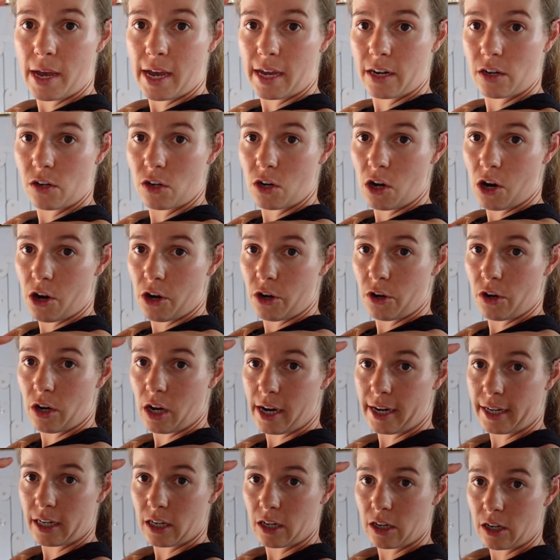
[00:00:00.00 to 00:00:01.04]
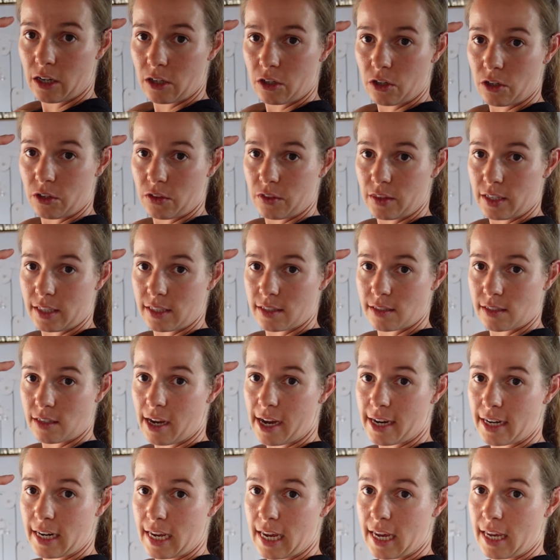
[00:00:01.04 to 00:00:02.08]
And no, I can't on this
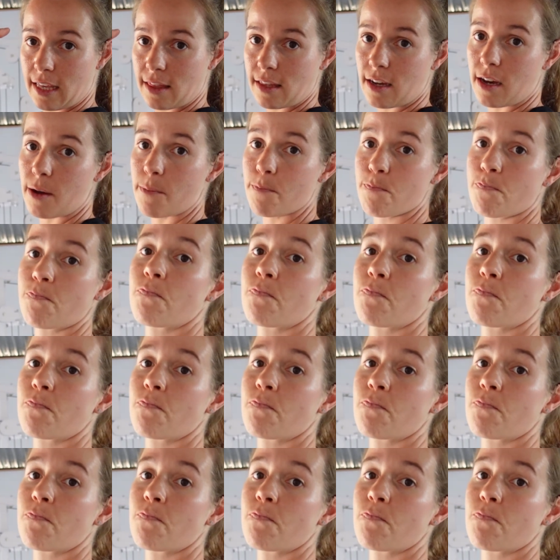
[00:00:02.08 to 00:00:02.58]
side either.